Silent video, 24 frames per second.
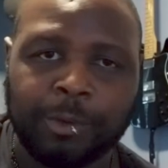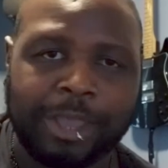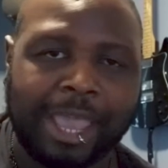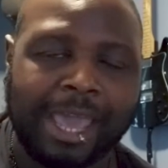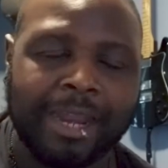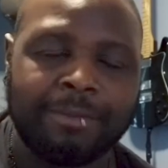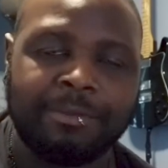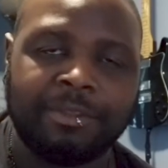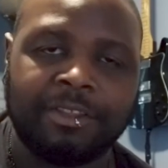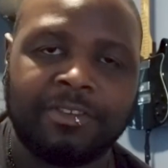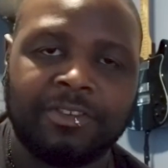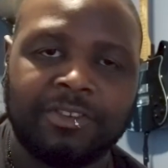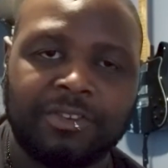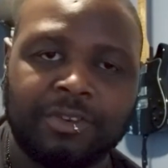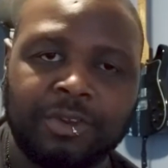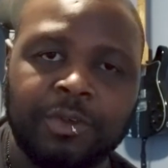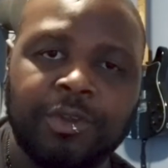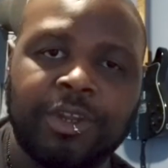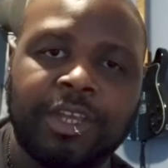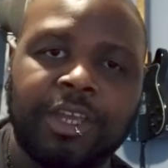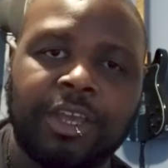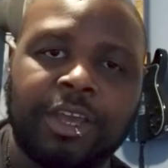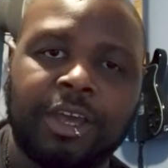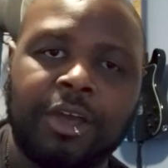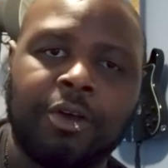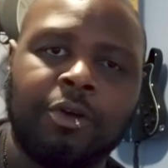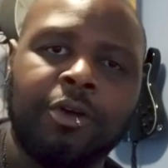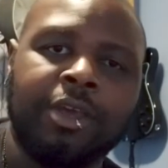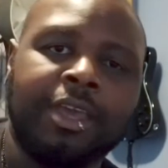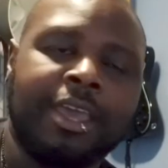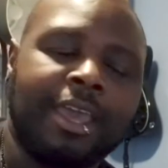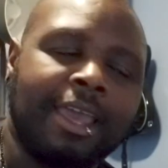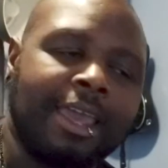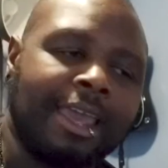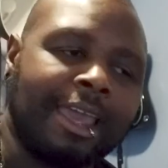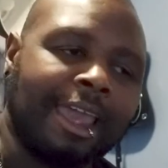We had them in the
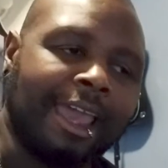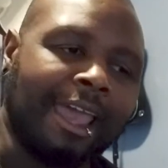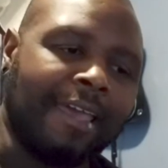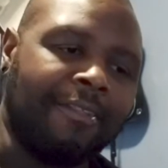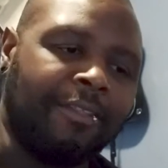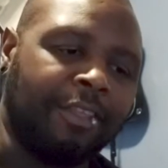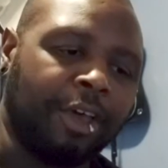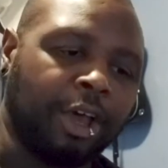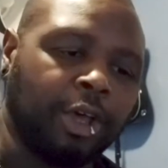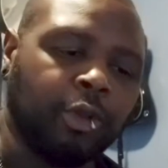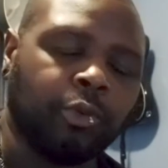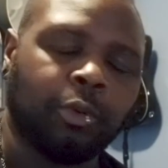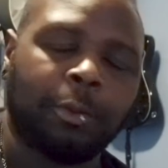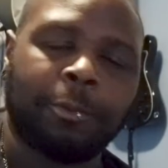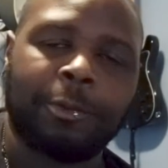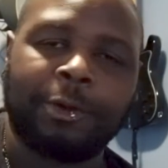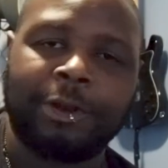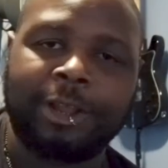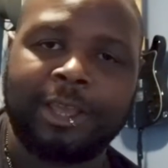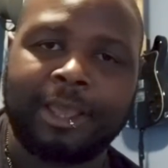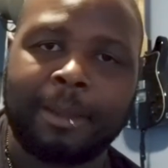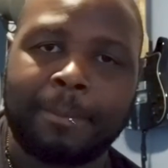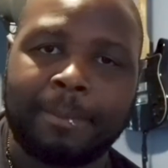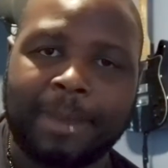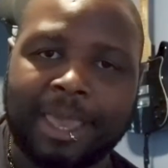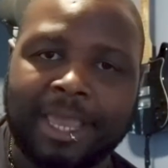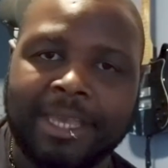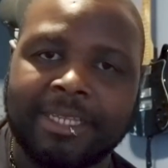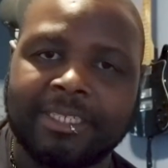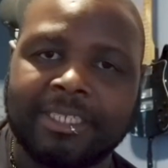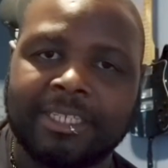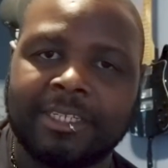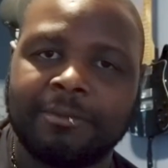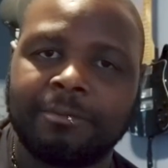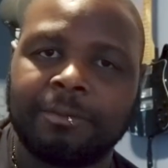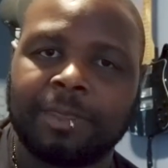studio, and those were pretty
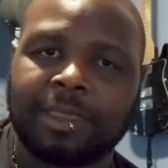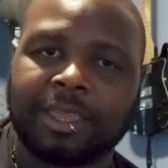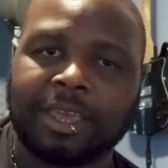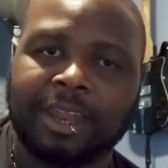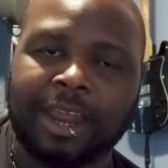amazing.